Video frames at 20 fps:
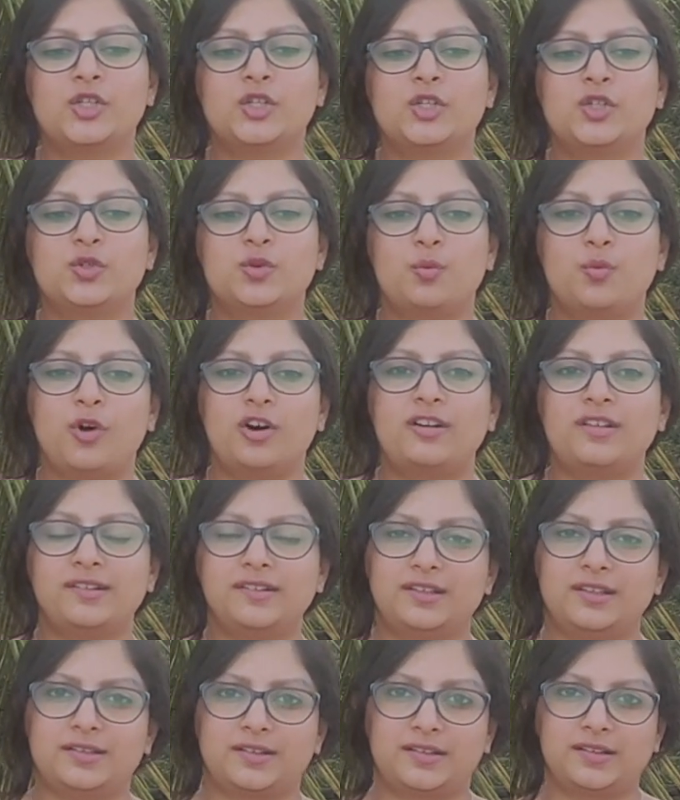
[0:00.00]
So what
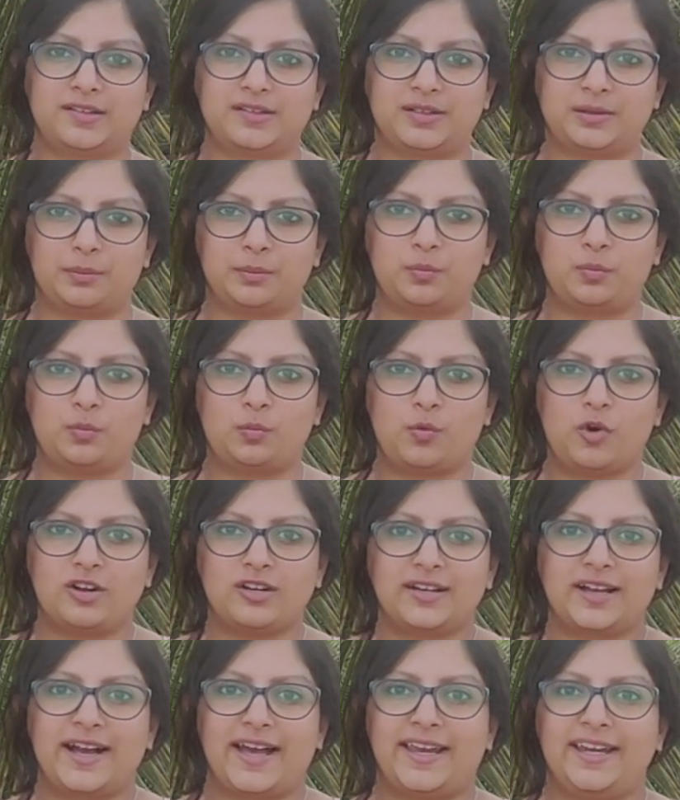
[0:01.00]
is this system?
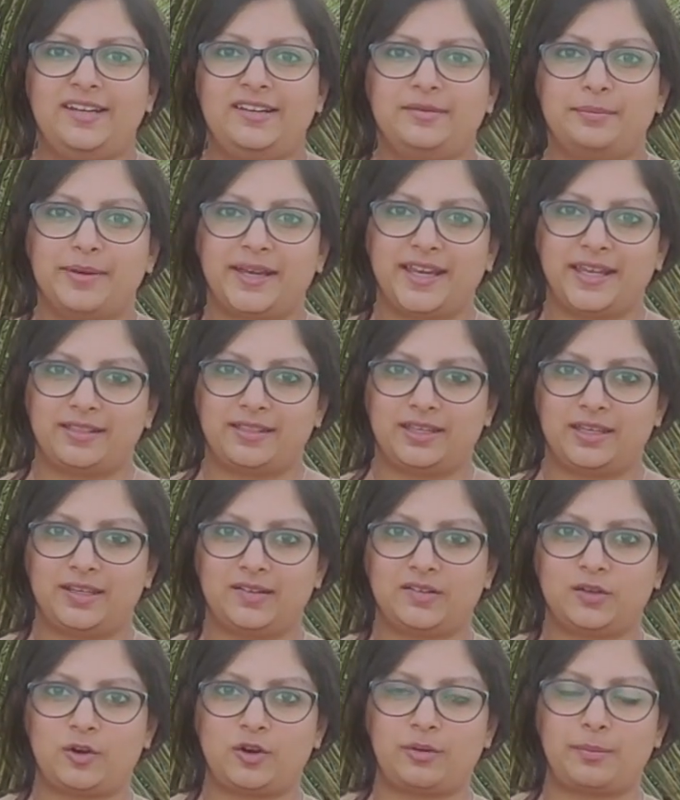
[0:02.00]
What guides my
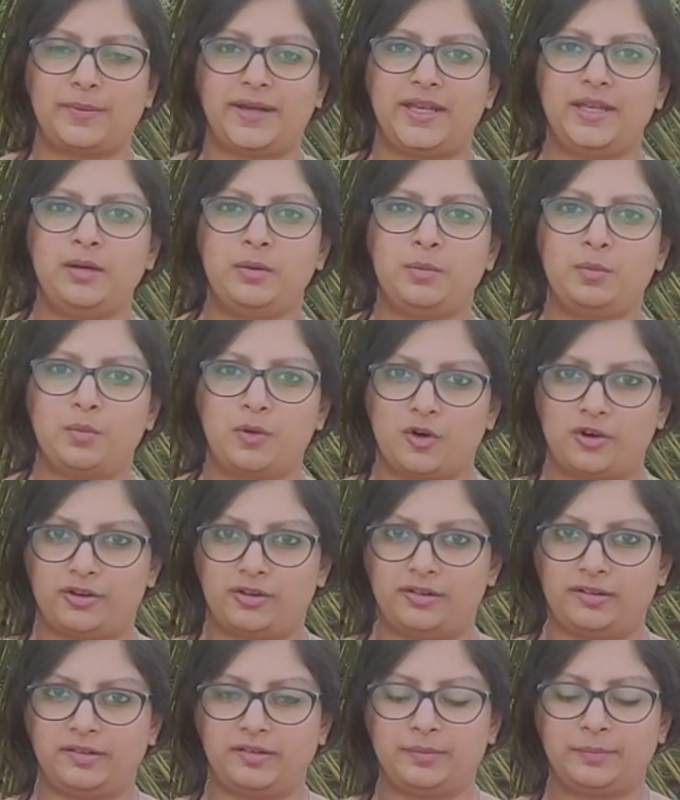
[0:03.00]
ethics or my
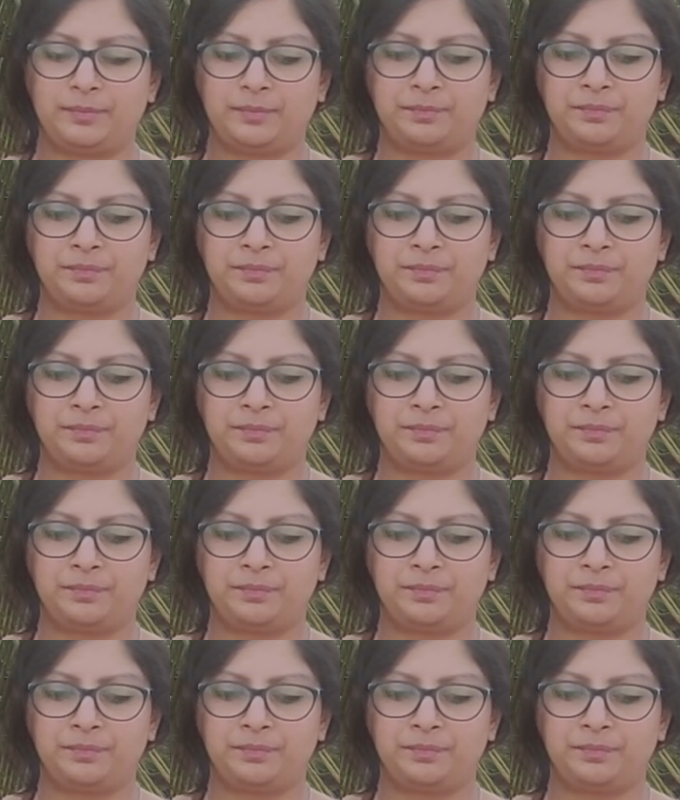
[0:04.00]
morals?